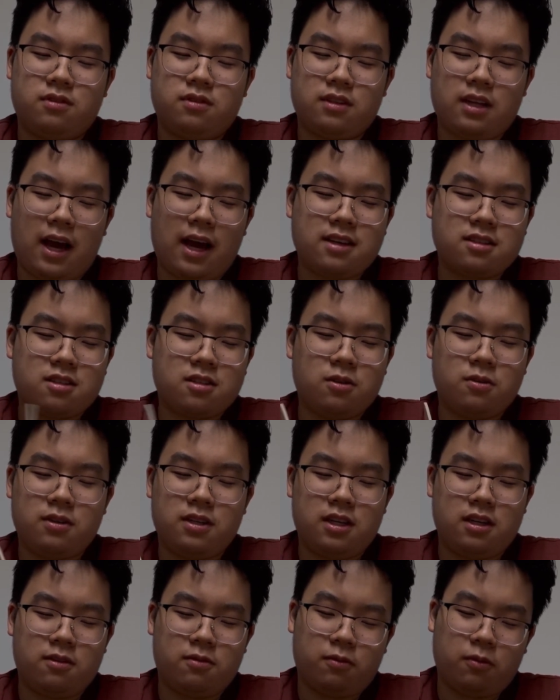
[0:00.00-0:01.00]
has no
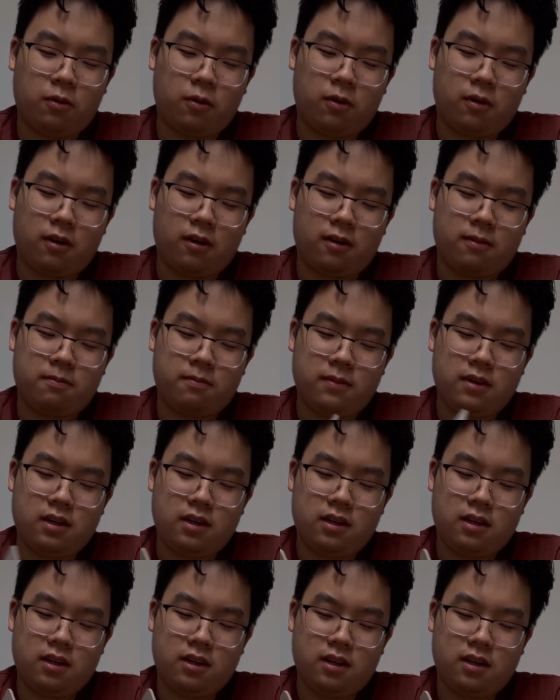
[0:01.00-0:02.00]
need for
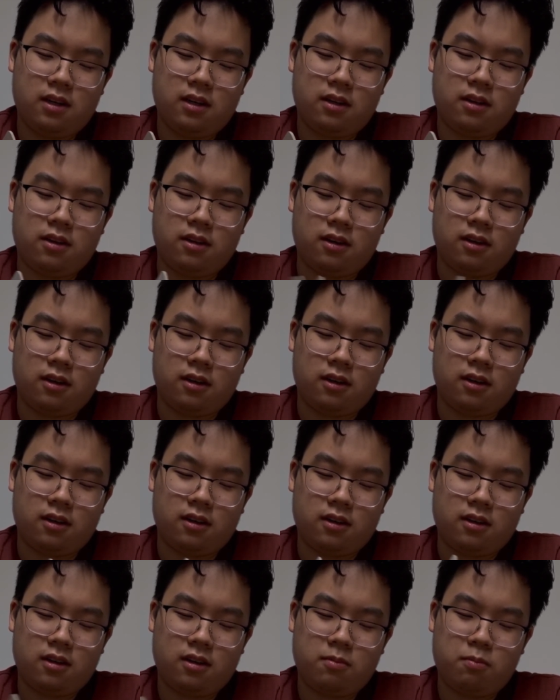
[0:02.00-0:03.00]

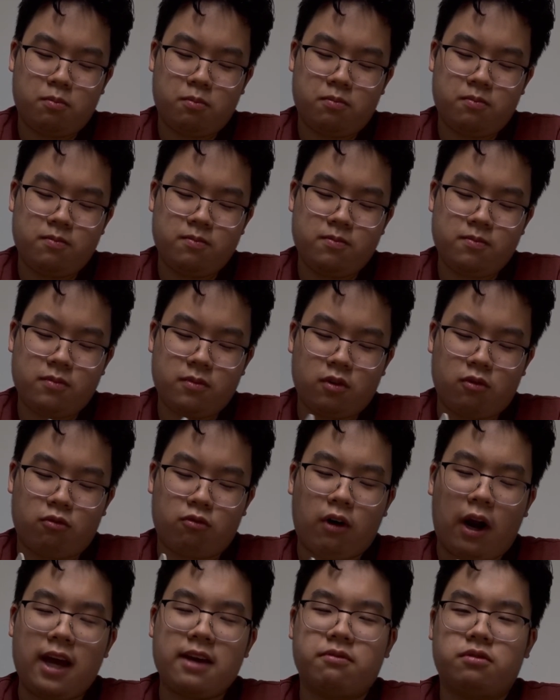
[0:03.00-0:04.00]
the
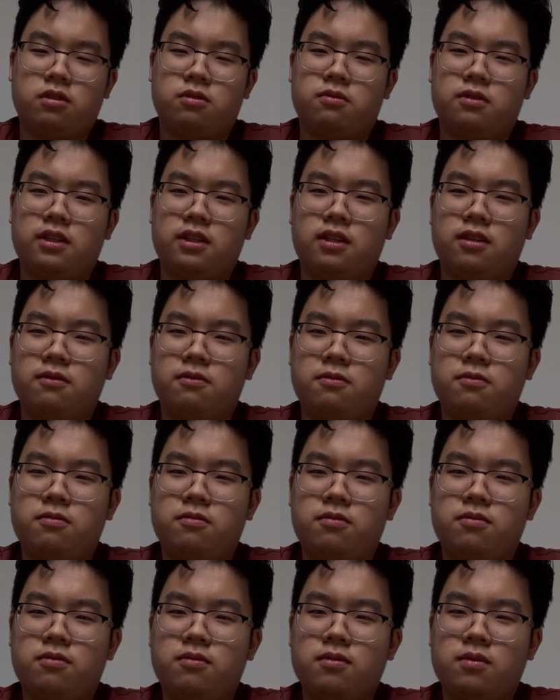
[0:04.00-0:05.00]
rivalry of
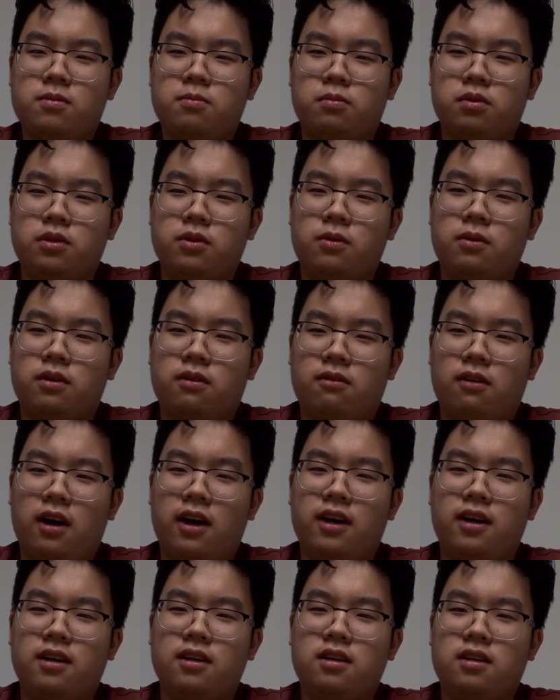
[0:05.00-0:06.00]
blue and
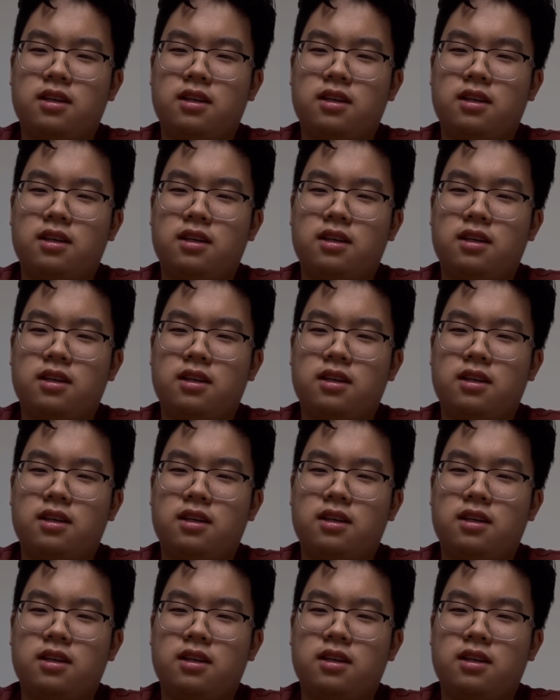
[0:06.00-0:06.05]
red.